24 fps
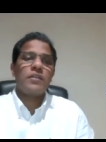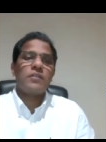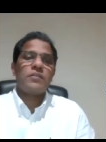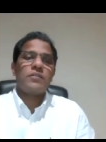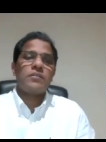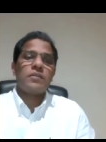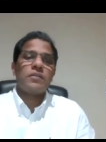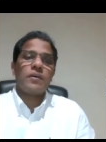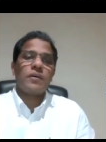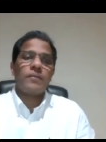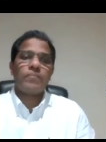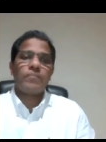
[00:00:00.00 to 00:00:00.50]

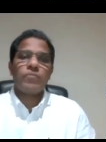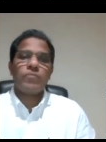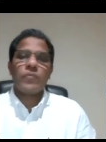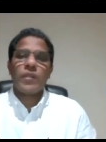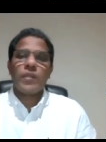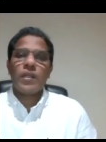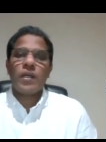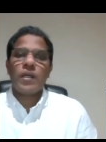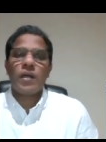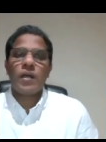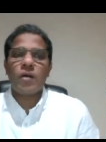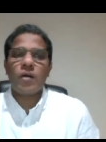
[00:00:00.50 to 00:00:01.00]
So
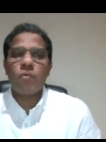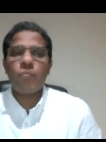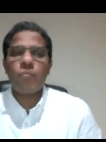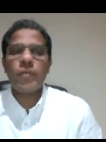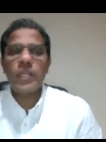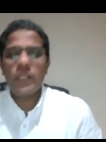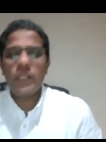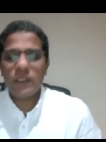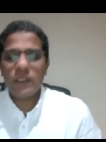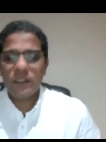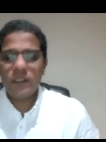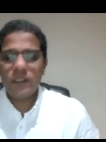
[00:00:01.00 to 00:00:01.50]
uh,
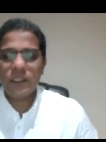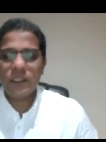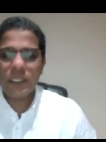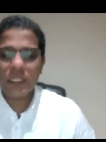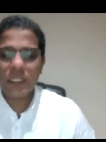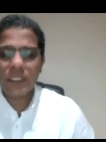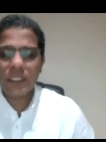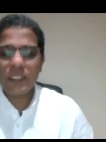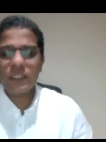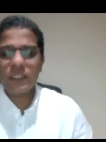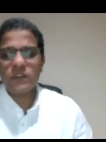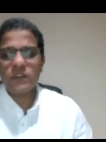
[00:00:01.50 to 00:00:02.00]
when
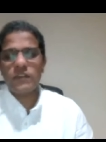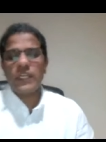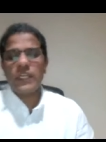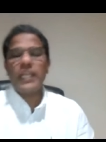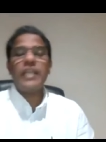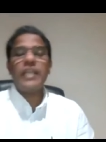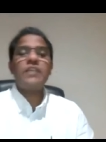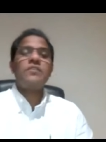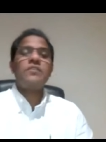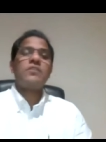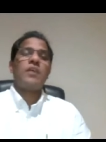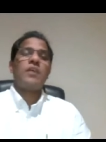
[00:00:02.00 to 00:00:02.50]
this
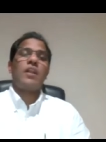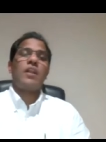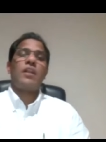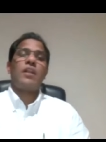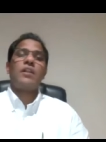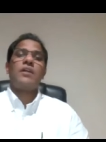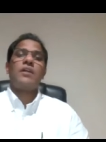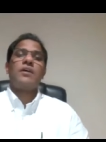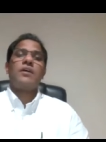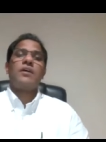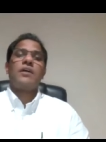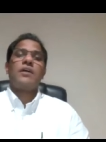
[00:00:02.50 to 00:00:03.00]
angel
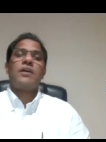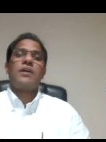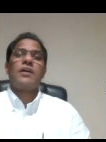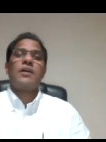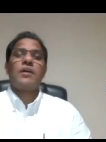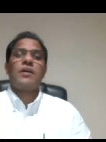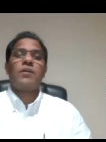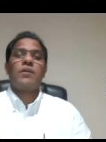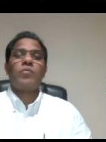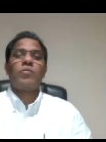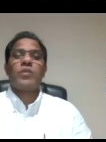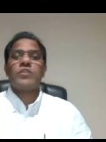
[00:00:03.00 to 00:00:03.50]

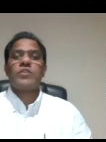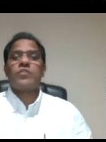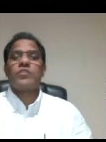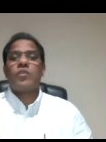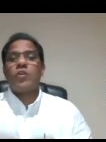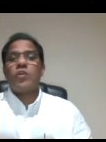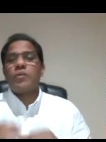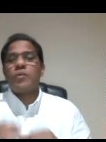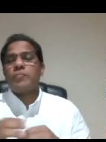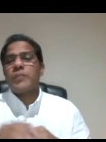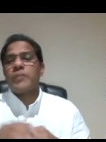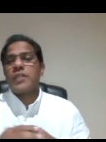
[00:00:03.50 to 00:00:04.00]
uh, was
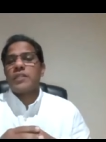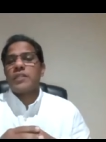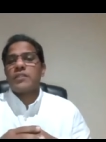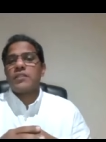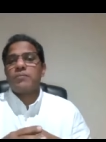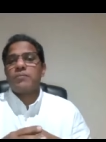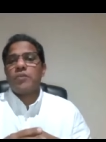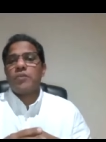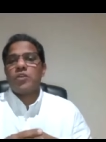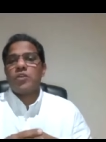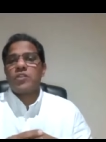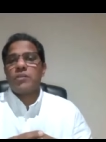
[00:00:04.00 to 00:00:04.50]
opening the
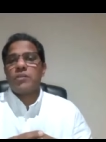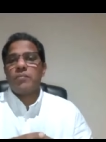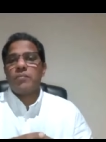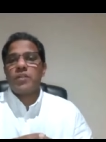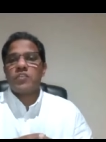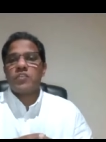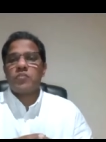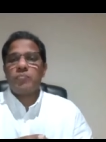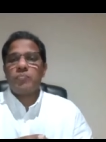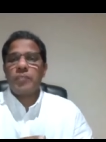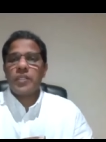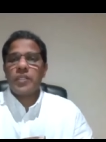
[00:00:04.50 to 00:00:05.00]
bottomless
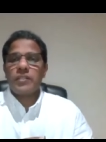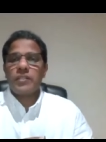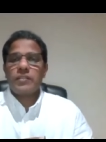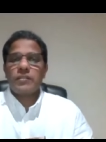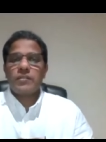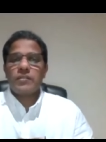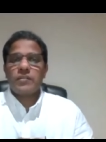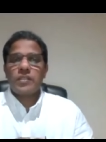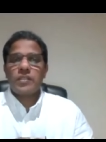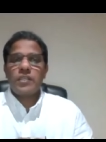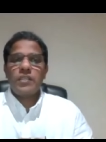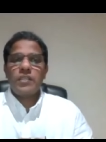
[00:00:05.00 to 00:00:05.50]
pit,
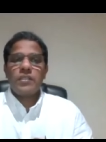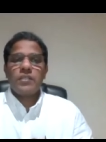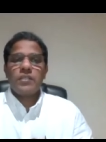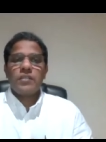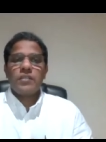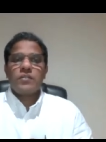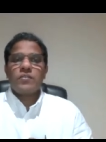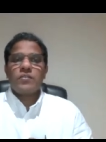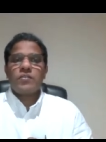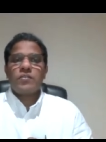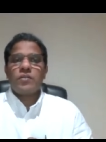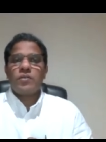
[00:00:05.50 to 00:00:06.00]
okay,
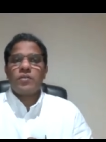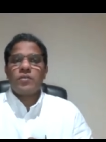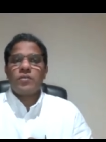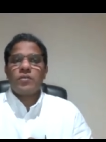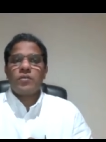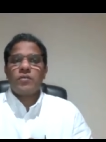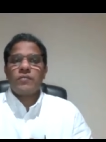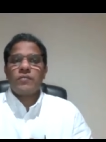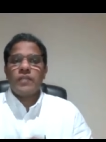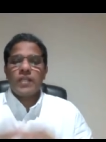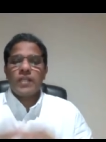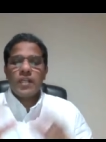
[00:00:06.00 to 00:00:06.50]
so
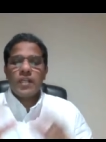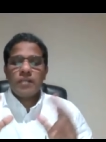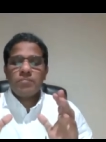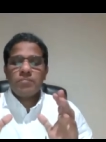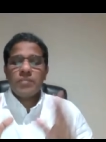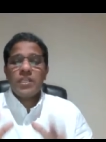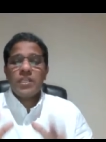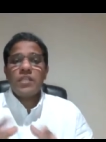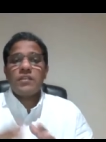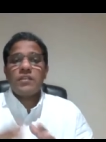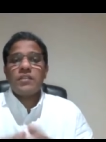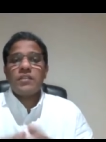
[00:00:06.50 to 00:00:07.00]
there are many
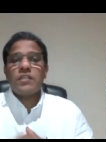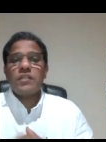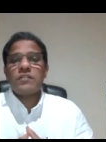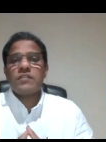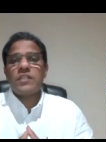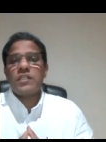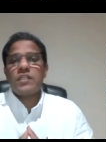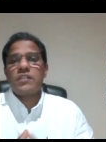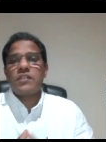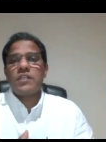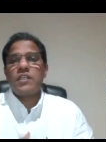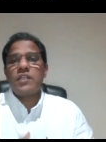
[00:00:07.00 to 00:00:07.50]
things that
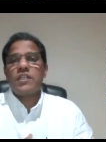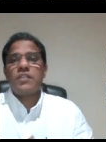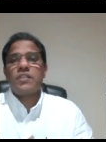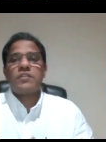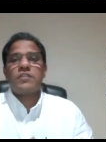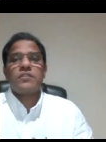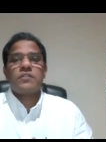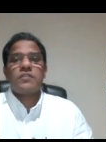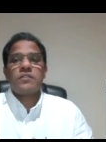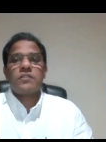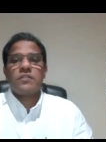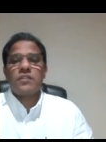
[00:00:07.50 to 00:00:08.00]
he
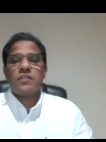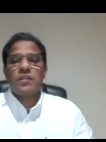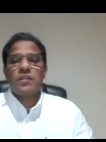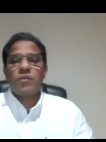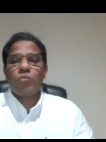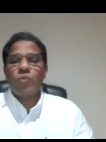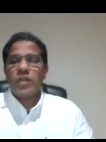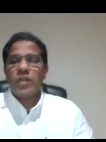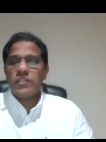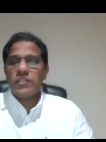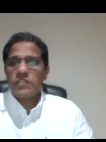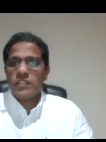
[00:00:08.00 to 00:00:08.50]
is uh,
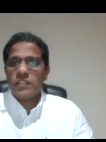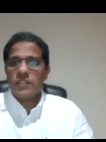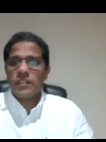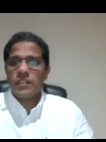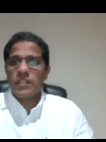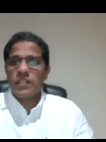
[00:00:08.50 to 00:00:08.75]
watching there.